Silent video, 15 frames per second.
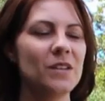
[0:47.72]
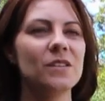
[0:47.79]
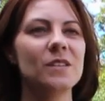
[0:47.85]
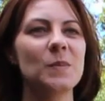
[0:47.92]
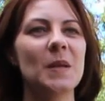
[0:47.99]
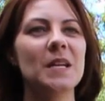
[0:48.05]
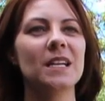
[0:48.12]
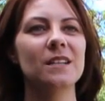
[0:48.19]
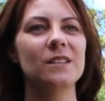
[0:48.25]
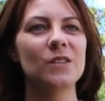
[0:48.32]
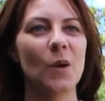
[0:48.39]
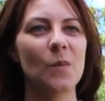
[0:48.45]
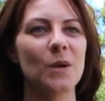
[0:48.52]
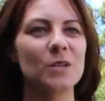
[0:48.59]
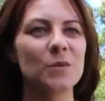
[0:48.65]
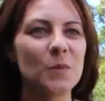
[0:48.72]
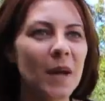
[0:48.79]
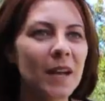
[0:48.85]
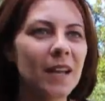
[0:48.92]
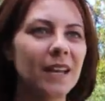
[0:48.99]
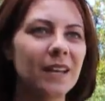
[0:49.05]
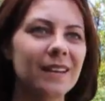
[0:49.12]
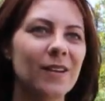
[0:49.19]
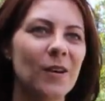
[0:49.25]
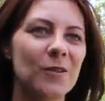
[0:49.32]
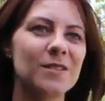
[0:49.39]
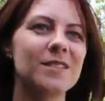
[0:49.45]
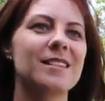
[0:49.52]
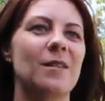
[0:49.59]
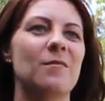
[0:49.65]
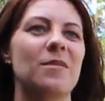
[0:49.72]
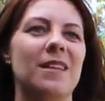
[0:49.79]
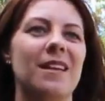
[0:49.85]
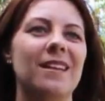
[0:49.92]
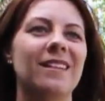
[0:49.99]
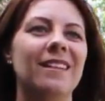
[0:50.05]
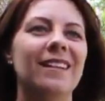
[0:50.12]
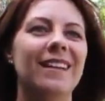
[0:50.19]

you're spending so much money on something,